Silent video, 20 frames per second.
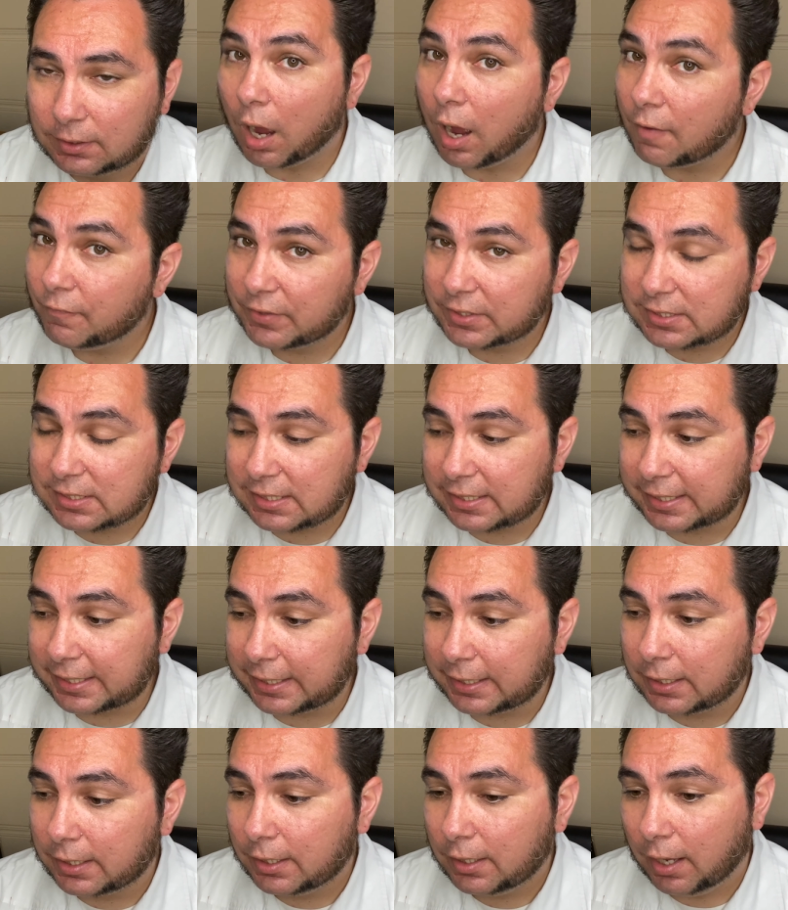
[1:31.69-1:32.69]

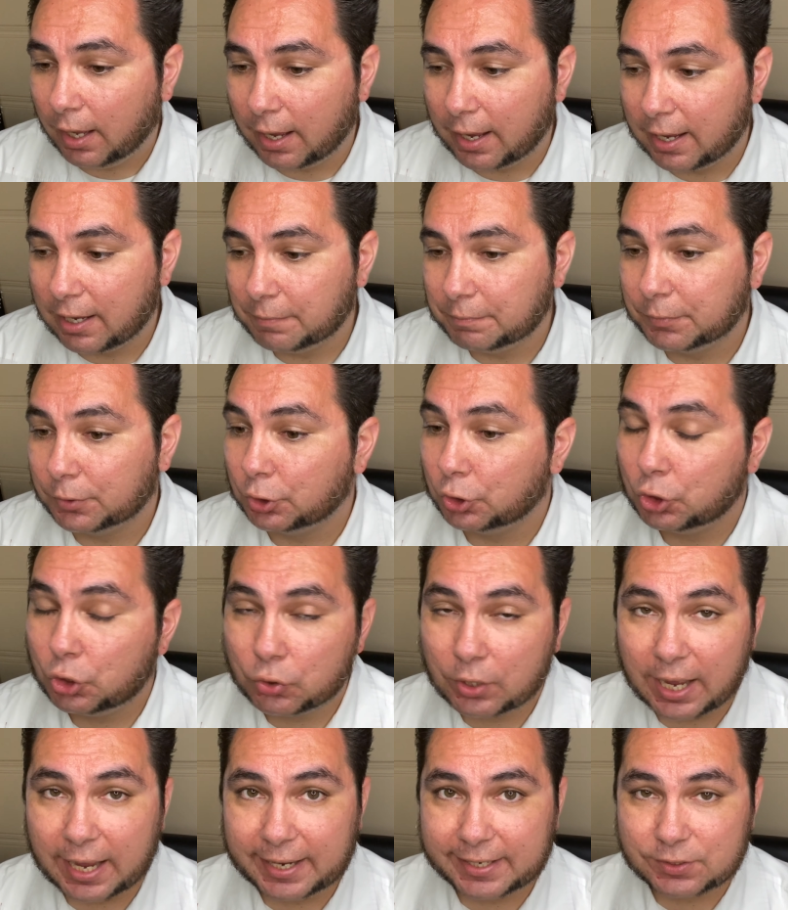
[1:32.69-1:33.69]
Obviously, um, you
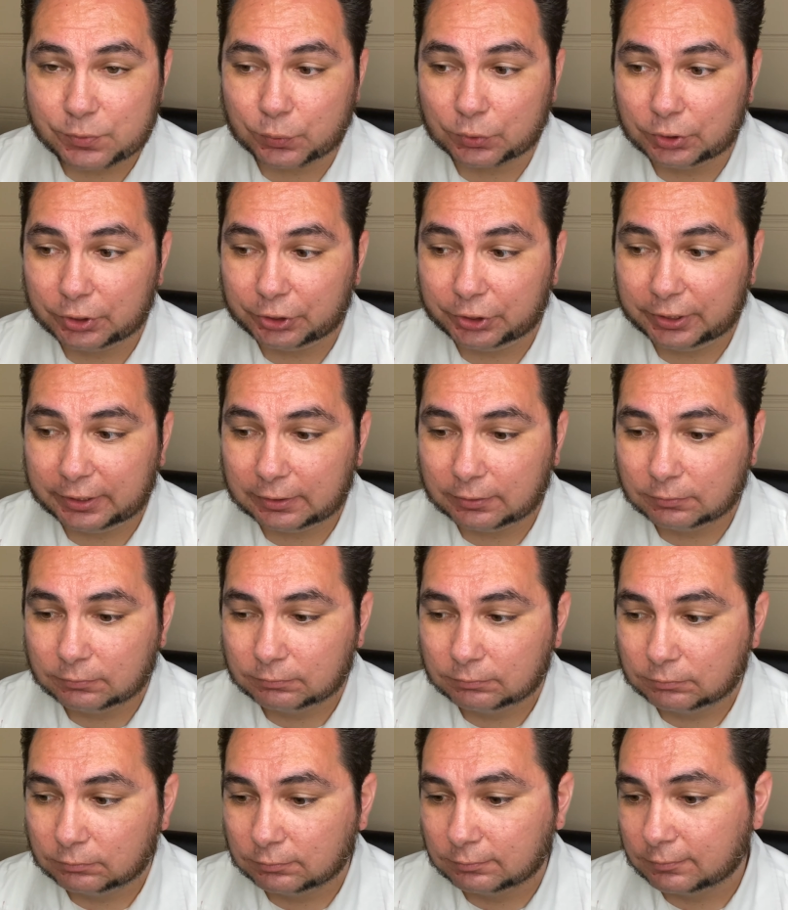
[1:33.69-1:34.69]
guys were learning
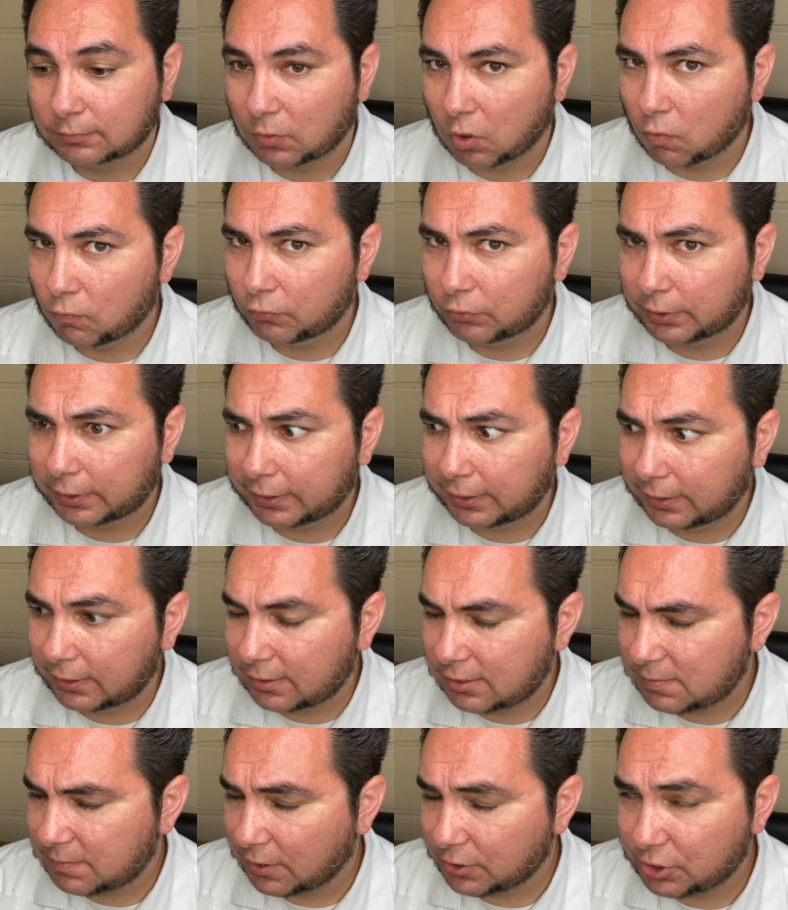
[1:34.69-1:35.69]
hopefully
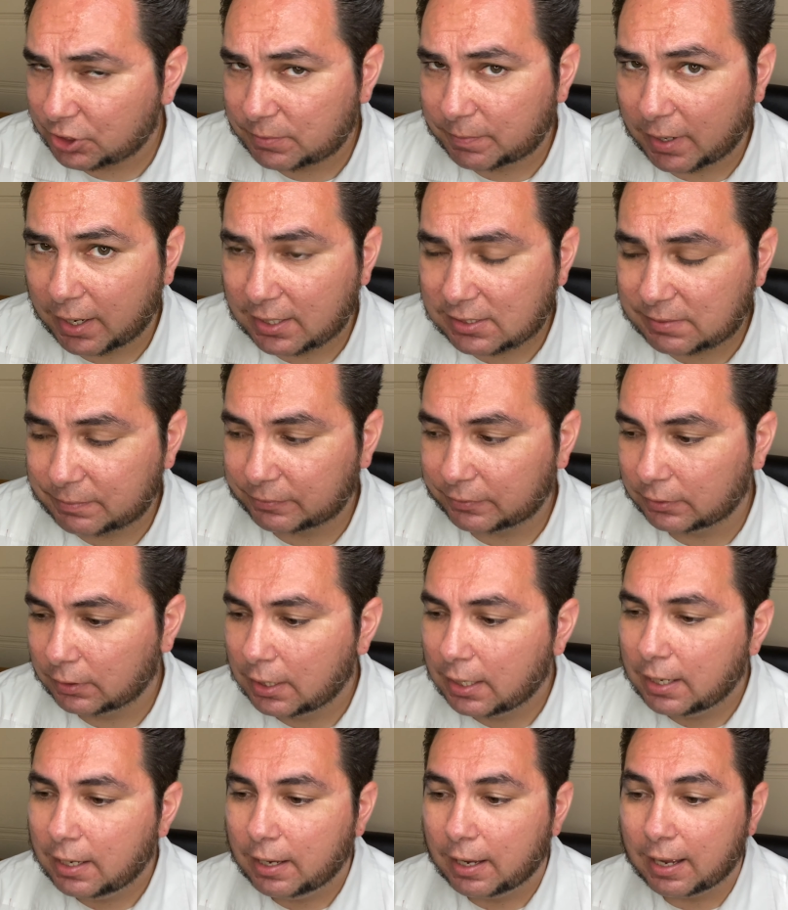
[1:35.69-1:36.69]
as much as possible,
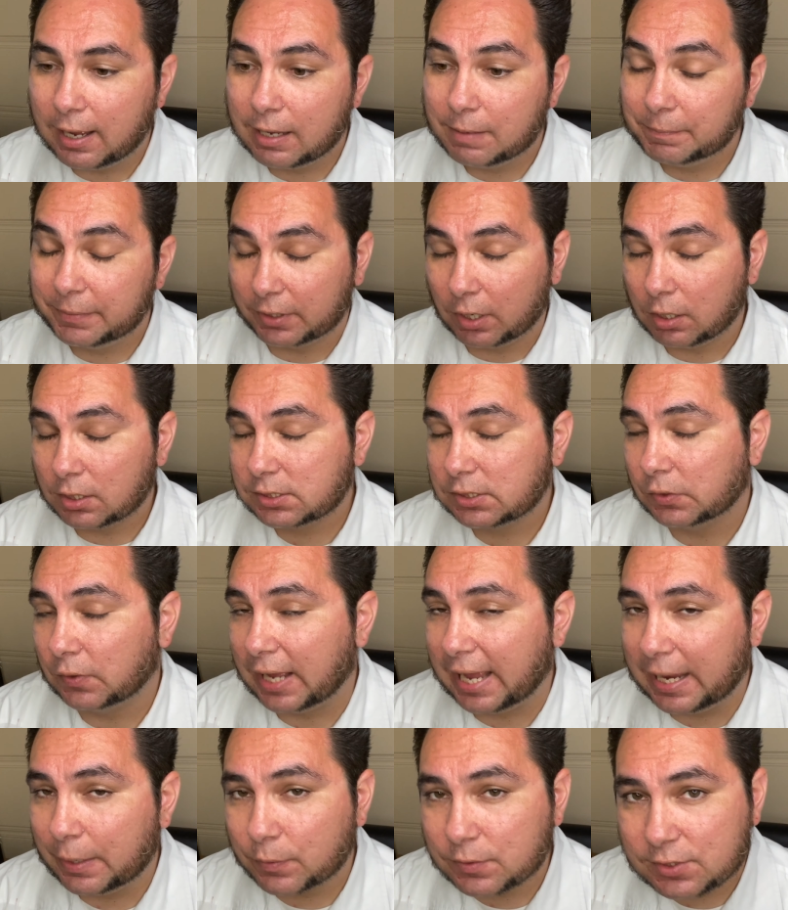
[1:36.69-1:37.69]
um, but also
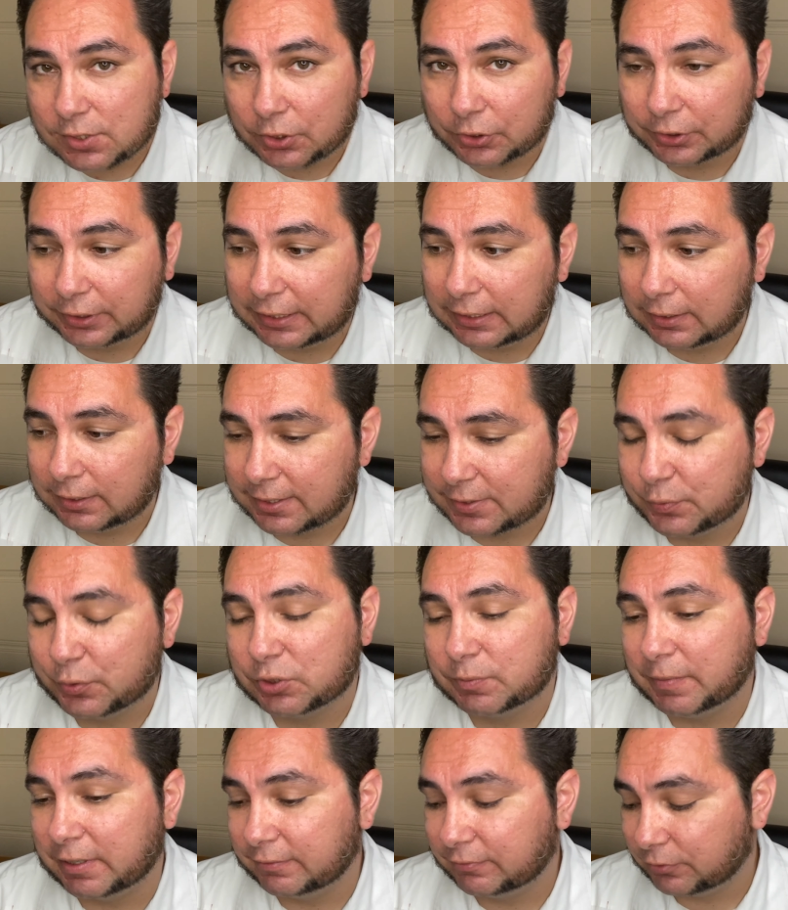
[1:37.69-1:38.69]
I was learning. This
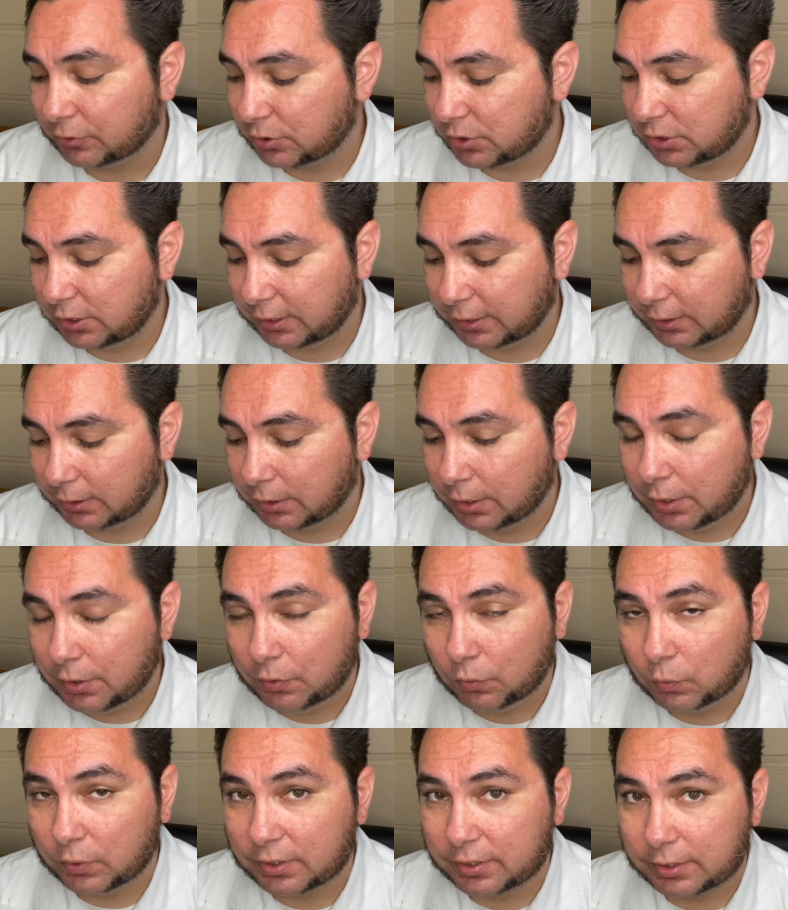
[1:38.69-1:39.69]
was my first year
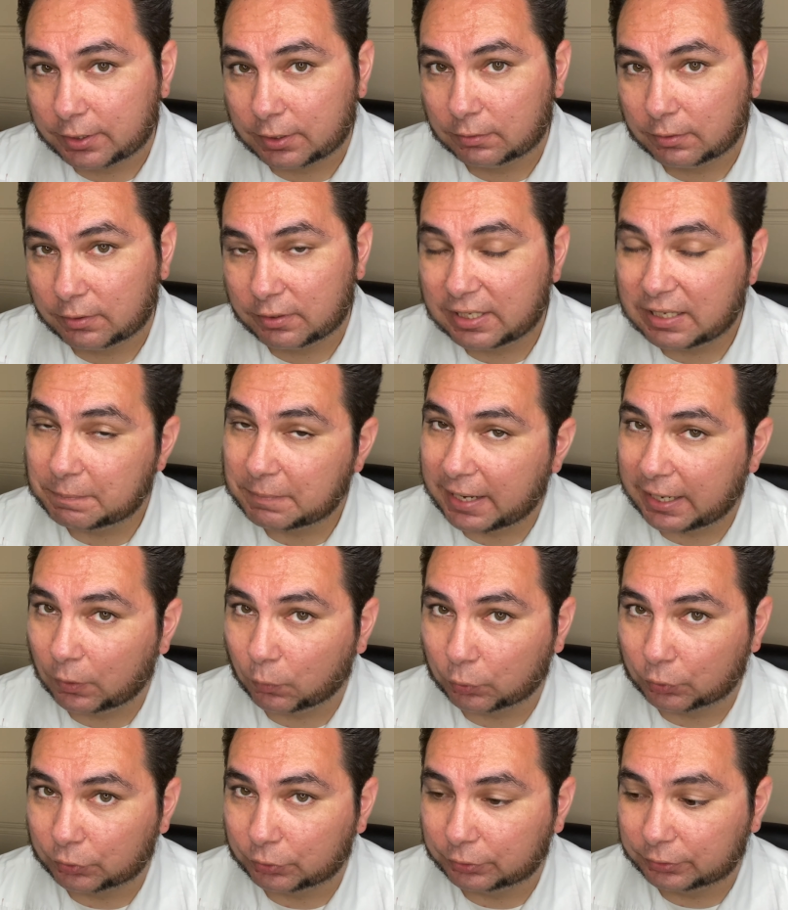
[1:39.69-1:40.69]
with the My
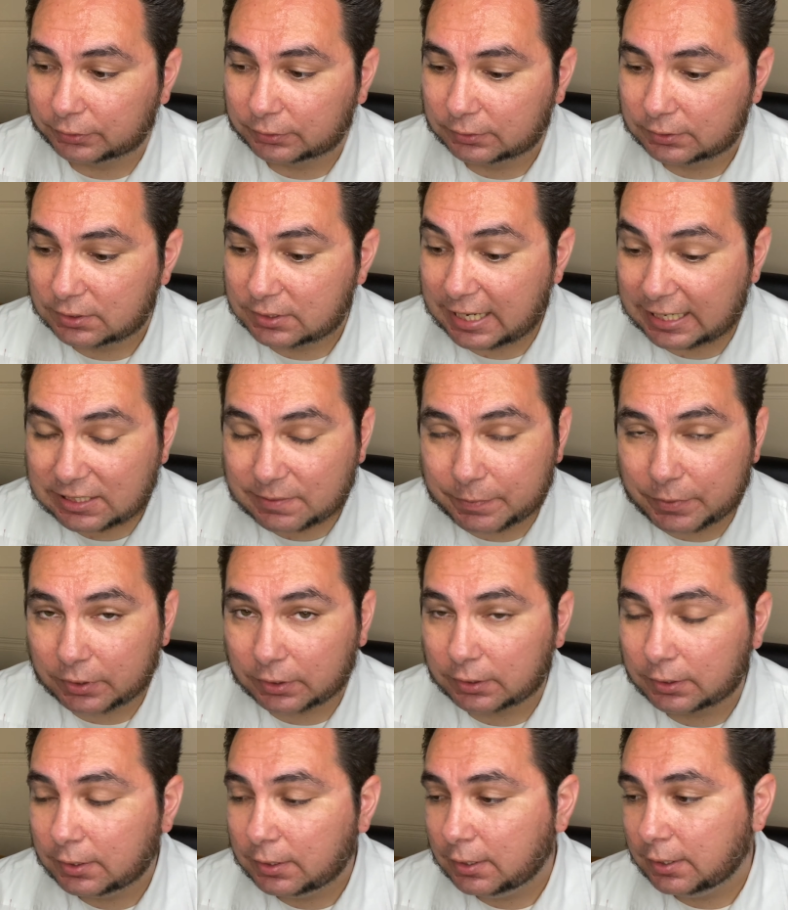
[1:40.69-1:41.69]
World textbook.